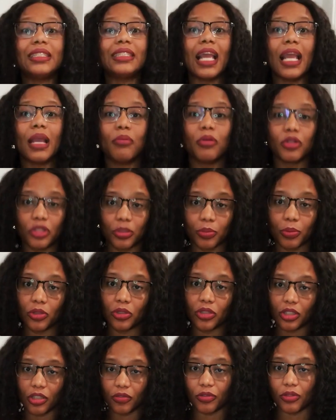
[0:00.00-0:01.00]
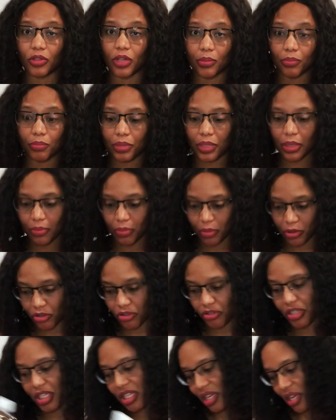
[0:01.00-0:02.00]
tablespoons of rum, people.
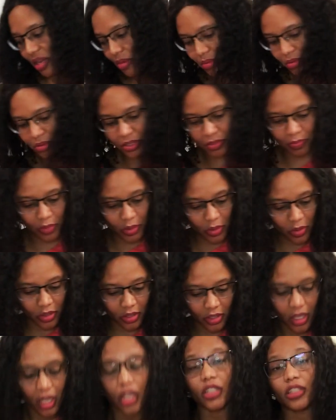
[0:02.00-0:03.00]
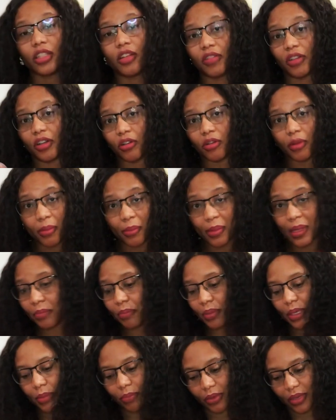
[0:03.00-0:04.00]
Three tablespoons. So for the rum
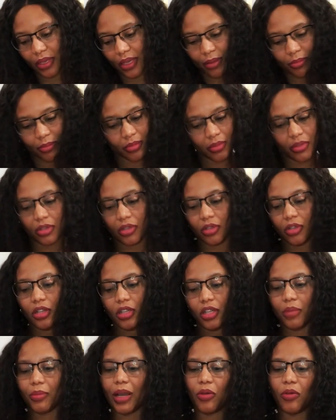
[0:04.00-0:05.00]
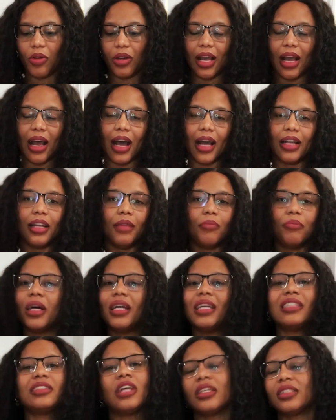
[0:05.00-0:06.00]
people, them, you might want to add it,
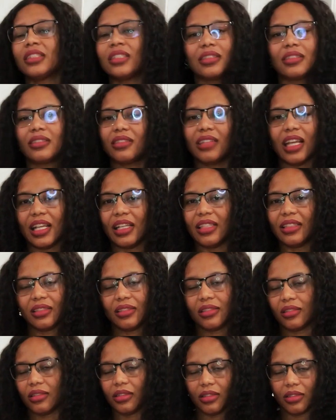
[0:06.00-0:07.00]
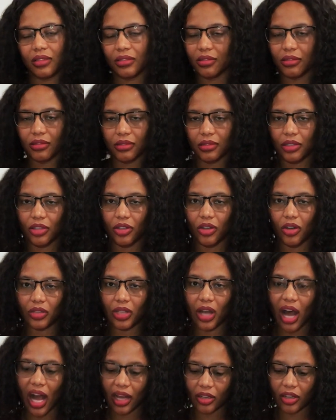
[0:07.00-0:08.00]
but it doesn't taste you know,
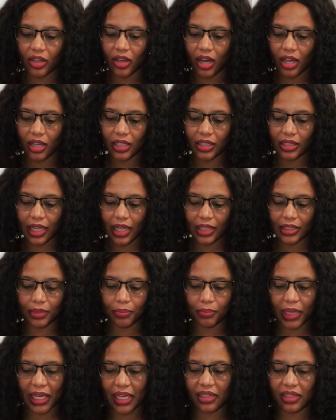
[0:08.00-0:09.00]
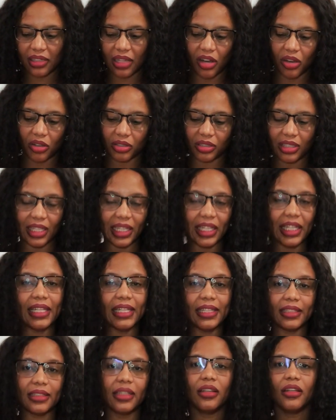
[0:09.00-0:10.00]
the alcohol, it gets baked out. The
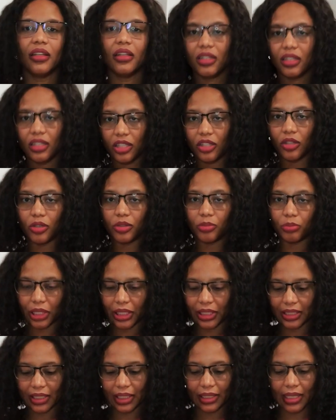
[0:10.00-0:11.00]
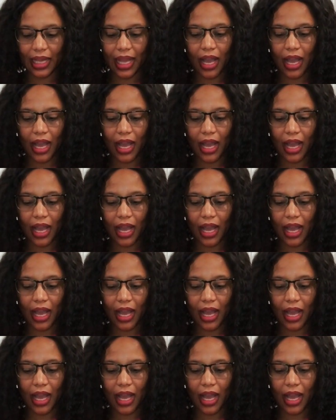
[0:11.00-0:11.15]
heat, you know, brings it